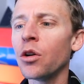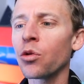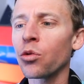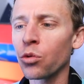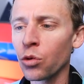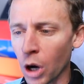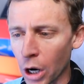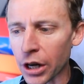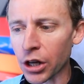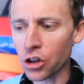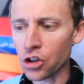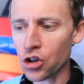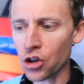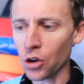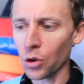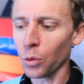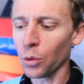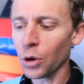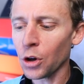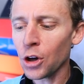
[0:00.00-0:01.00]
running
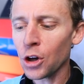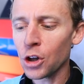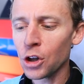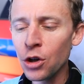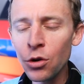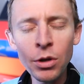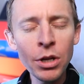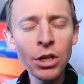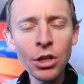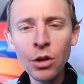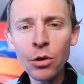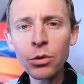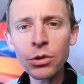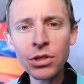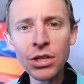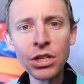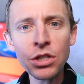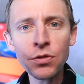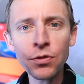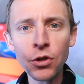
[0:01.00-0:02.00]
shoe. You can use
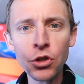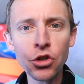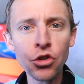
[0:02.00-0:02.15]
this for